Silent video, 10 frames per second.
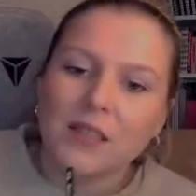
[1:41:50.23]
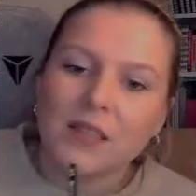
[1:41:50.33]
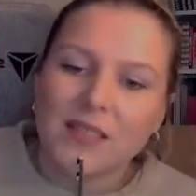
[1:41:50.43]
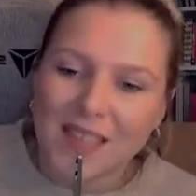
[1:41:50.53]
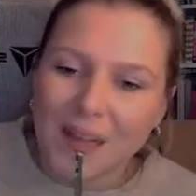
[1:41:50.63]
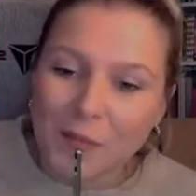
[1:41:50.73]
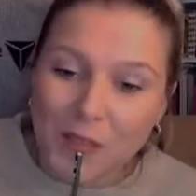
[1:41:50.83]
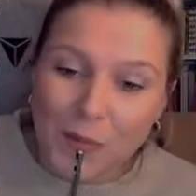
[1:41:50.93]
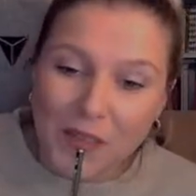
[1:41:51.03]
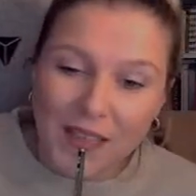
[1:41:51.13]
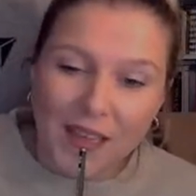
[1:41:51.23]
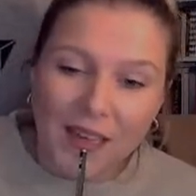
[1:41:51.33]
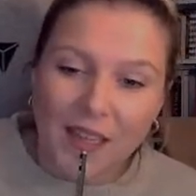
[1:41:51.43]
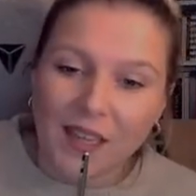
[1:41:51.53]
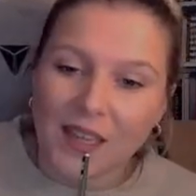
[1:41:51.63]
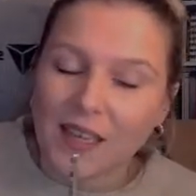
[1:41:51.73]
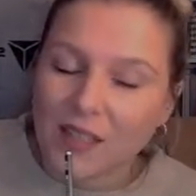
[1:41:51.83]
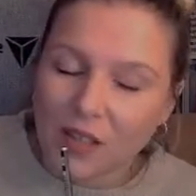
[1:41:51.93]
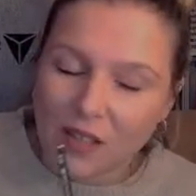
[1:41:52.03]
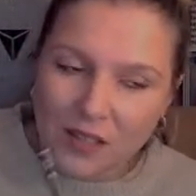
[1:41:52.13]
Salmon spaghetti is
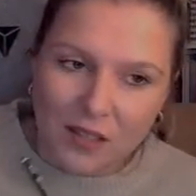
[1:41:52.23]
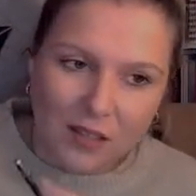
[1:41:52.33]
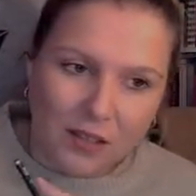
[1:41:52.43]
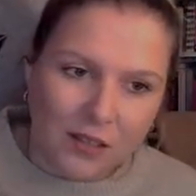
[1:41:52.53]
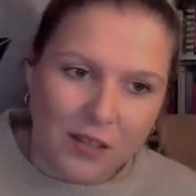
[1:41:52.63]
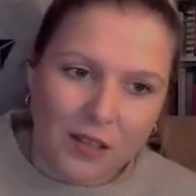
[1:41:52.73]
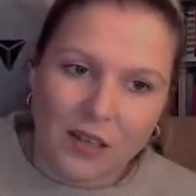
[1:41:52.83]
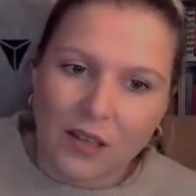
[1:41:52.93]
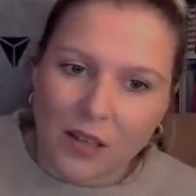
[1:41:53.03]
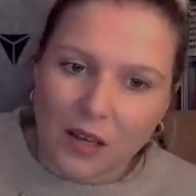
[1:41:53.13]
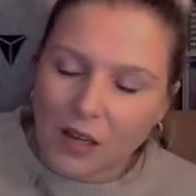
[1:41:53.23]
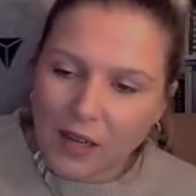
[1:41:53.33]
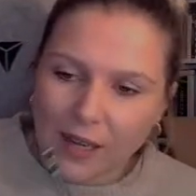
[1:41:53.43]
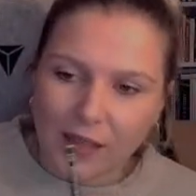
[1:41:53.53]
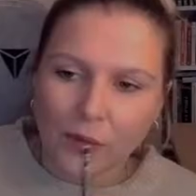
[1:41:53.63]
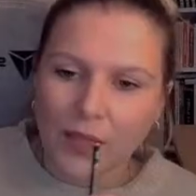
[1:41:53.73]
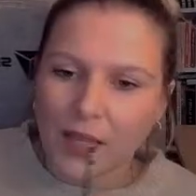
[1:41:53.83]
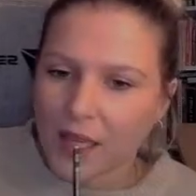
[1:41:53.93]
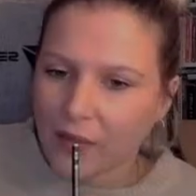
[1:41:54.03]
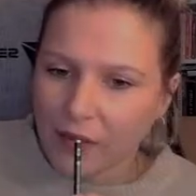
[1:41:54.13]
also good. Oh, I don't
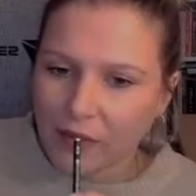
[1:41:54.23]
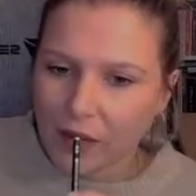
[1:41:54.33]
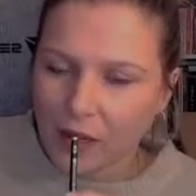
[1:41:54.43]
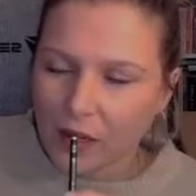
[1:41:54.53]
think I've ever...